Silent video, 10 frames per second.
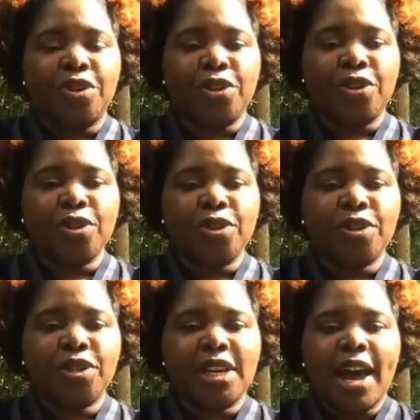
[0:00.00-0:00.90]
And I'm
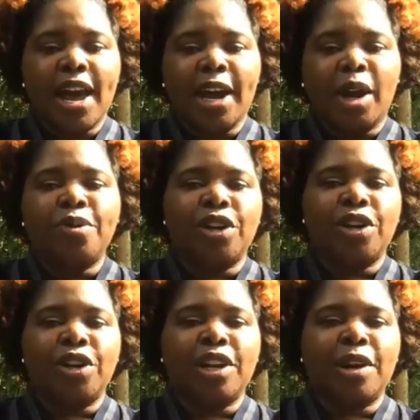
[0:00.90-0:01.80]
pretty sure they might have a
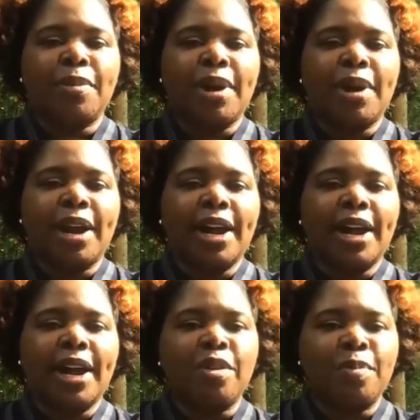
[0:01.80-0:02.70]
better idea of what
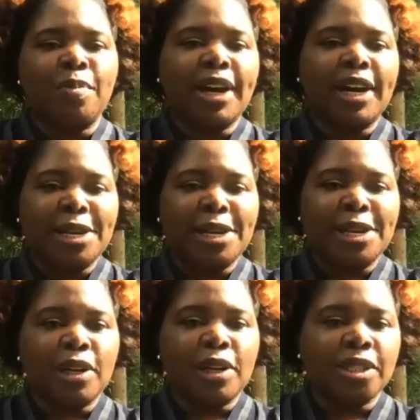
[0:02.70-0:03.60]
those subtypes of
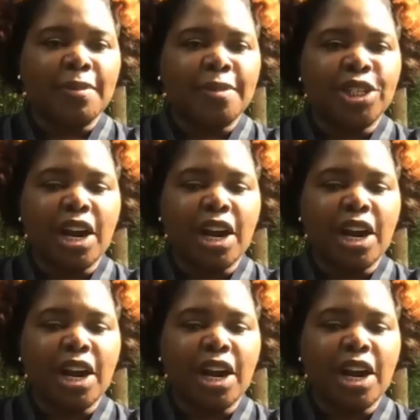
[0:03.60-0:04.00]
IgG are.